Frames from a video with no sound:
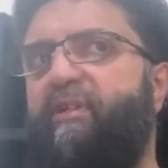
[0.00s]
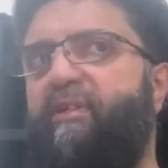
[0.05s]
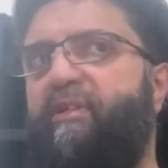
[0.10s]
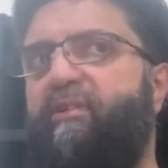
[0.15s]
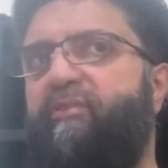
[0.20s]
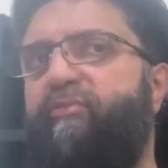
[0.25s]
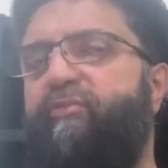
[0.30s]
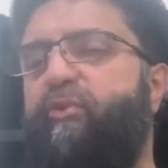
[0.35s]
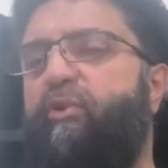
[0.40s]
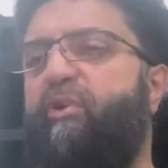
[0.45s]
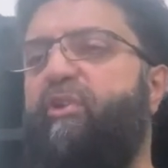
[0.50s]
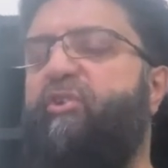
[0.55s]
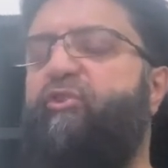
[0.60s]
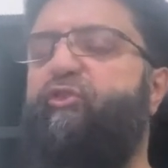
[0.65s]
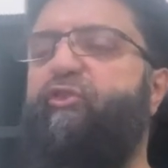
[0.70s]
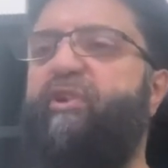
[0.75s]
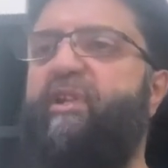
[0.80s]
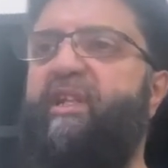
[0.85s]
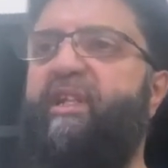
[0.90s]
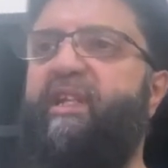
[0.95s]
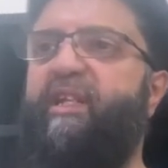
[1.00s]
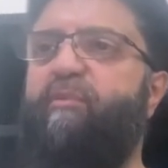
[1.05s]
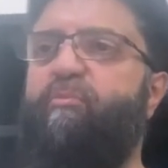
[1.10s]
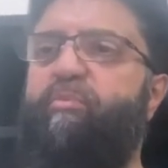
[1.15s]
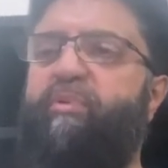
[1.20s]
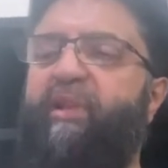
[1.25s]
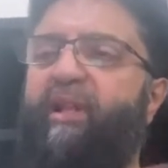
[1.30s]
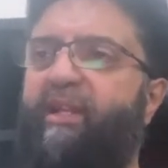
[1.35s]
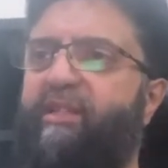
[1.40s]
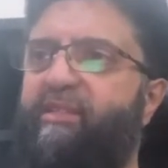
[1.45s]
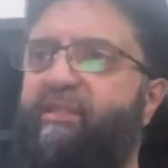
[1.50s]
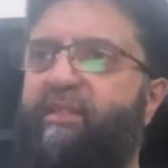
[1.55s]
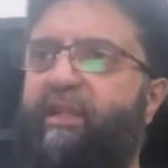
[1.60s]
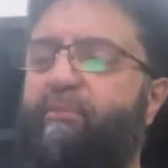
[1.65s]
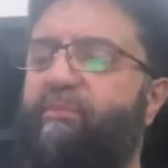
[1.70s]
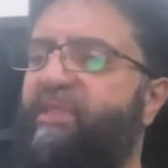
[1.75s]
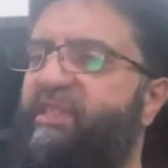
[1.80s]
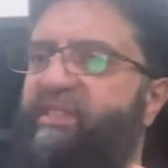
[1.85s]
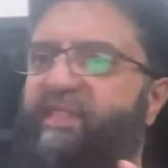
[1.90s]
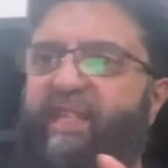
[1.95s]
for a trillion plus,
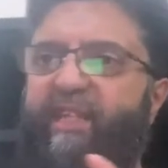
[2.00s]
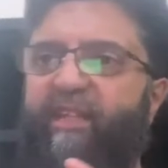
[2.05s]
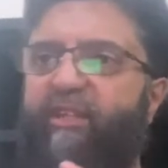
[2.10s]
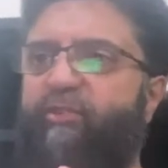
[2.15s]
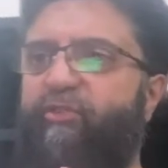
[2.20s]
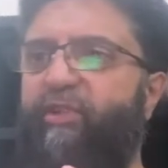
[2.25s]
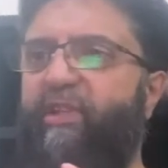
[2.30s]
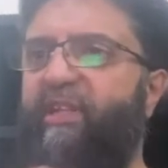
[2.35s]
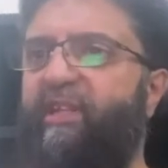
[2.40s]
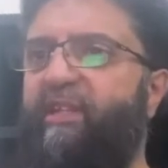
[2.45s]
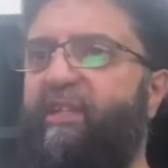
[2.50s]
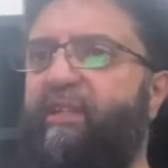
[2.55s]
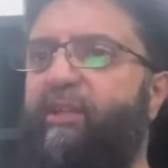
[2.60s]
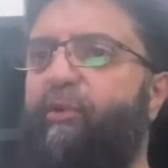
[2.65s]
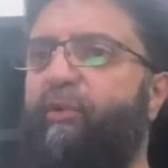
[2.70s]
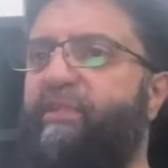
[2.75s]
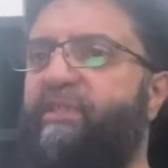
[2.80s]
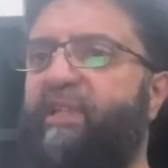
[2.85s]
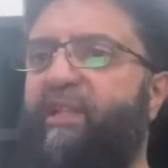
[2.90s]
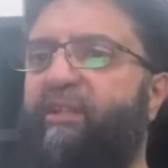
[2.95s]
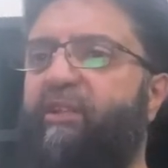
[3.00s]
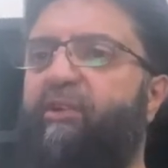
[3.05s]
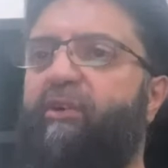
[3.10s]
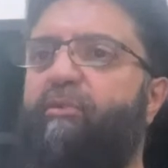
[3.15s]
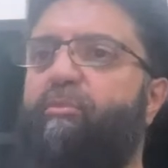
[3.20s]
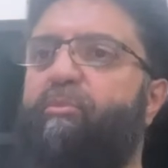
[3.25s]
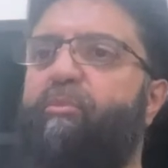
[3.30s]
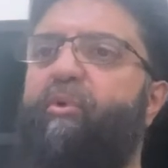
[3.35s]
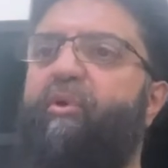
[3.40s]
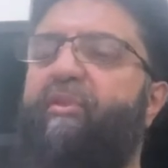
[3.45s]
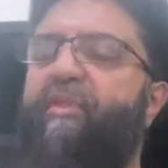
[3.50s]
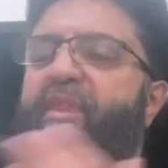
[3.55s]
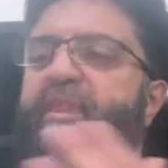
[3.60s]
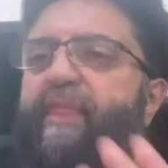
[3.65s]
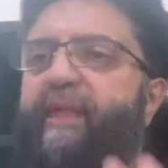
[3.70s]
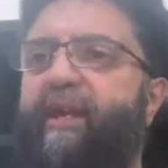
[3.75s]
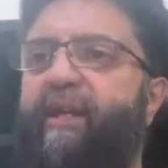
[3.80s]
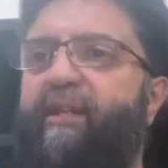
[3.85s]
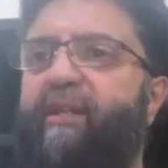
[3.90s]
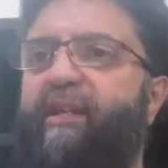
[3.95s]
I'm just saying a trillion, though it's a lot more than
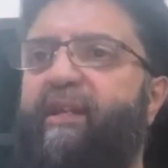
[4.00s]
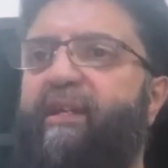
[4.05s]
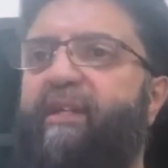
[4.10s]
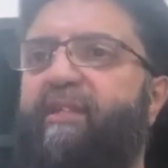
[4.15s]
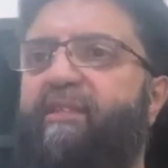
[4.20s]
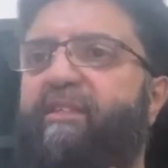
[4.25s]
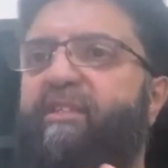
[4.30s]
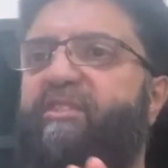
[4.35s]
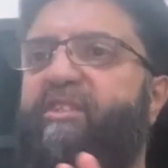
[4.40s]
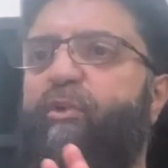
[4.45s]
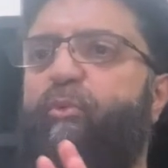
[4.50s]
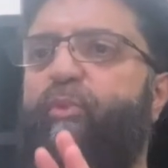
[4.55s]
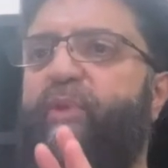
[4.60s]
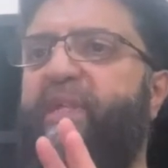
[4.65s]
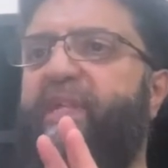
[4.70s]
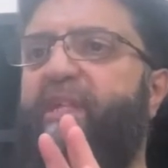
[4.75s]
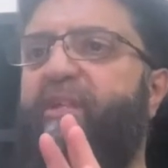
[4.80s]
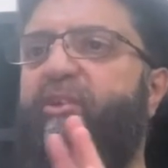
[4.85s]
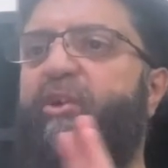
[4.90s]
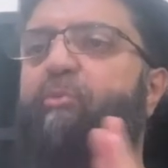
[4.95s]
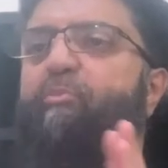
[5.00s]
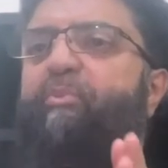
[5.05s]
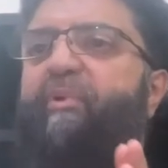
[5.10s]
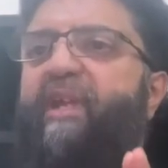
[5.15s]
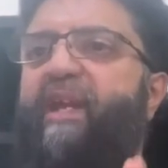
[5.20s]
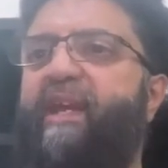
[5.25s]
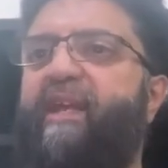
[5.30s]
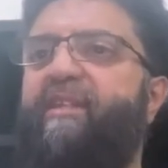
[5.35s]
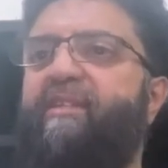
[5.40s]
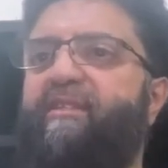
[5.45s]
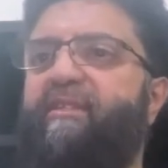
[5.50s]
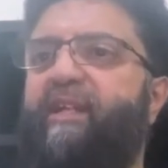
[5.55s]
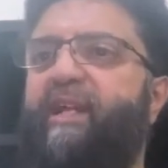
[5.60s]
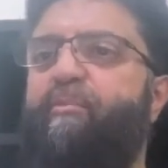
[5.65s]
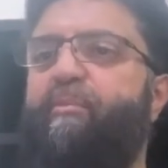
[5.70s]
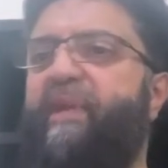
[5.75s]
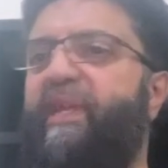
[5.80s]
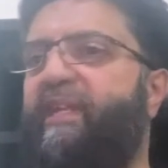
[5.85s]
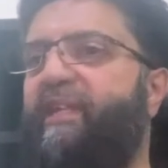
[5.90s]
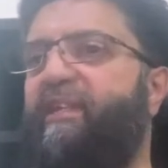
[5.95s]
that, just so we can comprehend
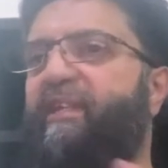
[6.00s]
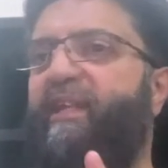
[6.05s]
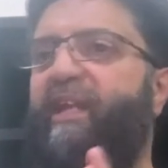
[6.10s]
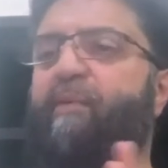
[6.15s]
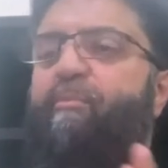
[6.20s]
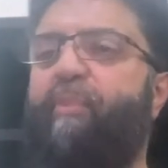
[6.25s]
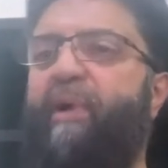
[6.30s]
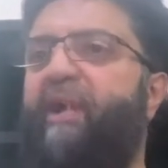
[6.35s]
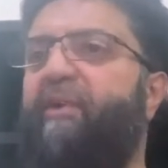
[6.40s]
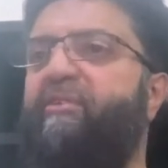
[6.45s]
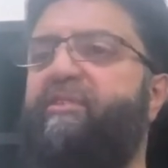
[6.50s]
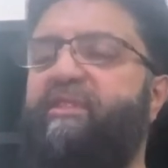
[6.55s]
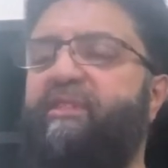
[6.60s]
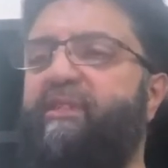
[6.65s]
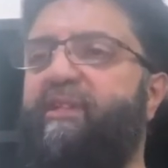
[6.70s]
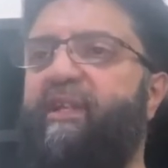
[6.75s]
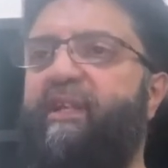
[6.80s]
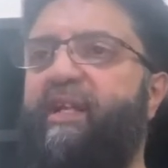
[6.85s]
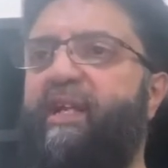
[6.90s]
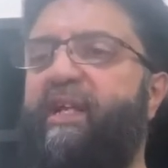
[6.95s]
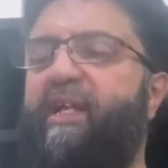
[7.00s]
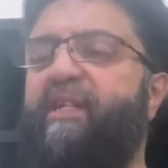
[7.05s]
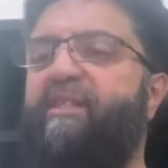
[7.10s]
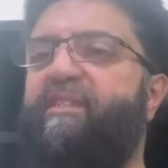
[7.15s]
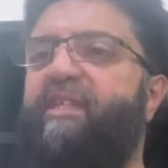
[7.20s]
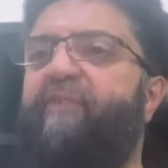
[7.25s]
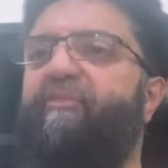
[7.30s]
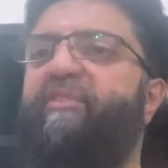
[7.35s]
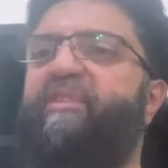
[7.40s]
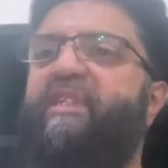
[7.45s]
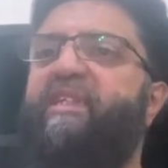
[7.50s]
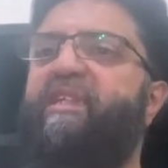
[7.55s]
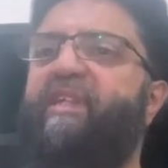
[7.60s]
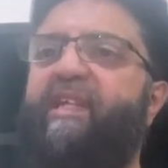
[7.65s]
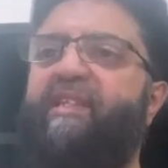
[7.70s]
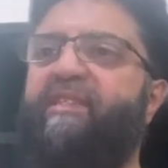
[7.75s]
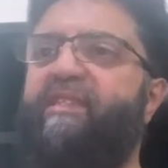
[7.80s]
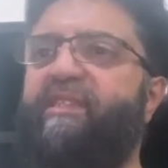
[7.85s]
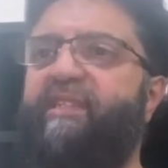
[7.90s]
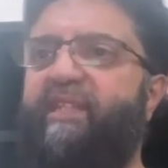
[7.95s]
and make a comparison. seventy
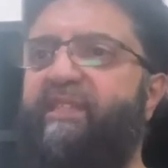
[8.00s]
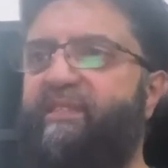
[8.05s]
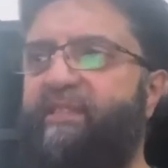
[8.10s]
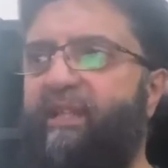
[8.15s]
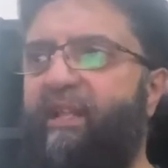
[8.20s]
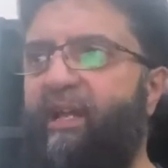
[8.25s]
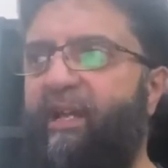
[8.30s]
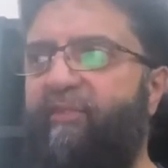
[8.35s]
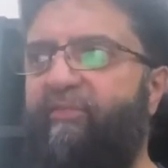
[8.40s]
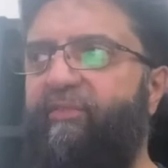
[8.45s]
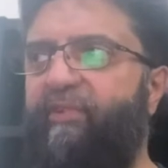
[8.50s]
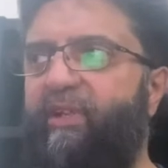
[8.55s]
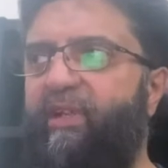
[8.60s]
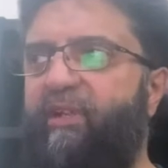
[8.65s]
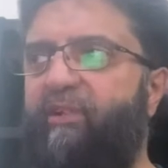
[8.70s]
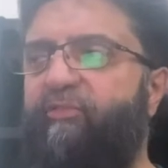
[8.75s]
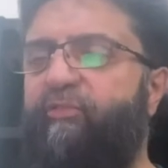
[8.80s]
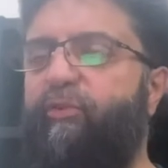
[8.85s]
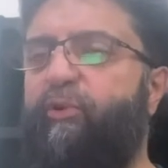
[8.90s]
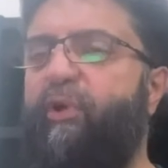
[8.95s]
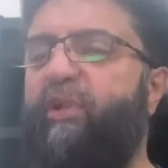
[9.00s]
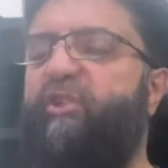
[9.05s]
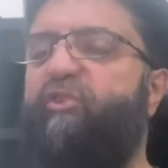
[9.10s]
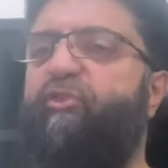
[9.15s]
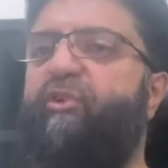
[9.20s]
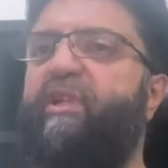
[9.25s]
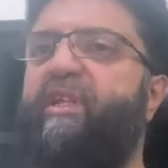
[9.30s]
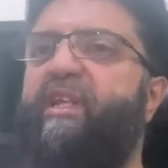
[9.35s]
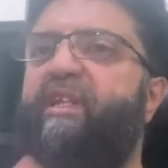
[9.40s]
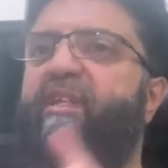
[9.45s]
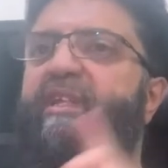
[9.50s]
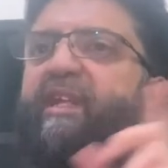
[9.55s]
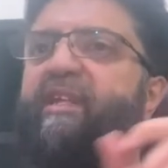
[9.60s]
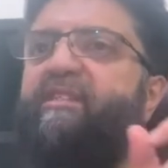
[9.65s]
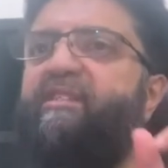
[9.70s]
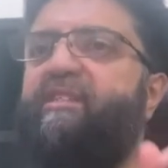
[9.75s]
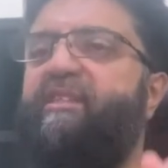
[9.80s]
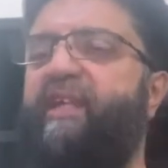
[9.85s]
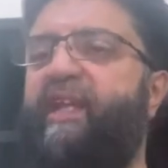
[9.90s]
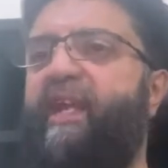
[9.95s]
years in this life for a trillion
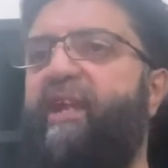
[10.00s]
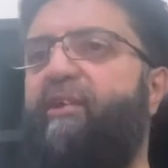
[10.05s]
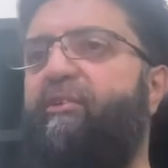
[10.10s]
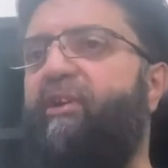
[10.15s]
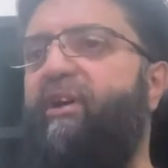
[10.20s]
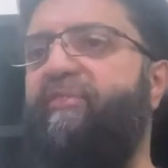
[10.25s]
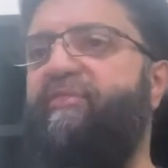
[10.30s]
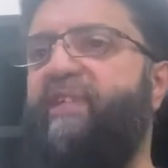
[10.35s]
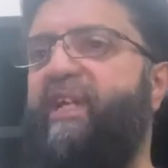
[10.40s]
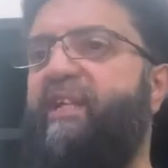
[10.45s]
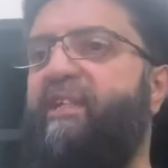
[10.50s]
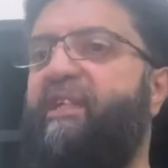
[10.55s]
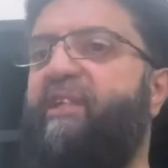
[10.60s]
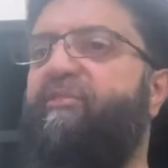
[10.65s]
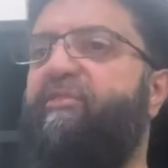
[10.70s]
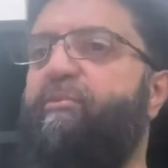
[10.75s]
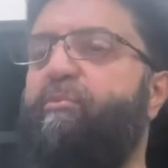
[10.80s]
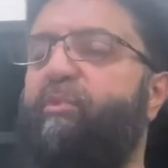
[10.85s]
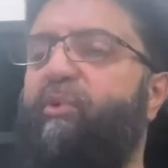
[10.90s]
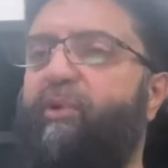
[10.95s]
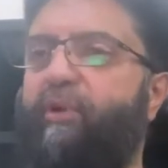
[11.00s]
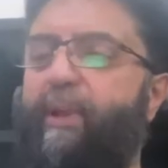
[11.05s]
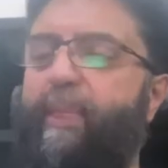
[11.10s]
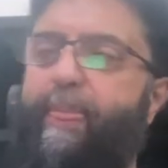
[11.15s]
years in the hereafter and even more.